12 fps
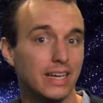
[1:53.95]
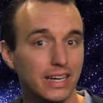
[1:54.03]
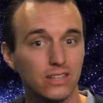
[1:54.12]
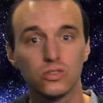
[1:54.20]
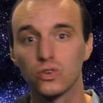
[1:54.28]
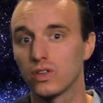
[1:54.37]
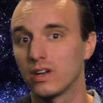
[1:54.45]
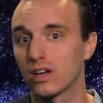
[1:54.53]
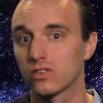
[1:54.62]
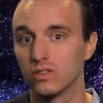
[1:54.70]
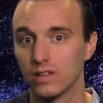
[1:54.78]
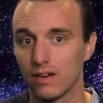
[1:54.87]
into the
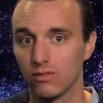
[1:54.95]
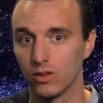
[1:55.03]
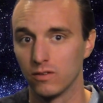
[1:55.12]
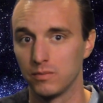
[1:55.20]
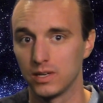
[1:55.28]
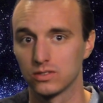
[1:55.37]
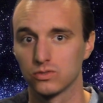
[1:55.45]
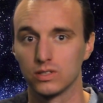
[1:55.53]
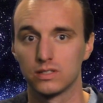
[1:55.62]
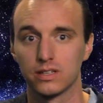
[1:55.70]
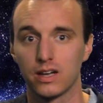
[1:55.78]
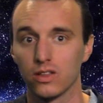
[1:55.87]
next level of ministry
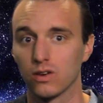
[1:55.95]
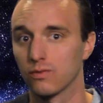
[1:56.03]
together,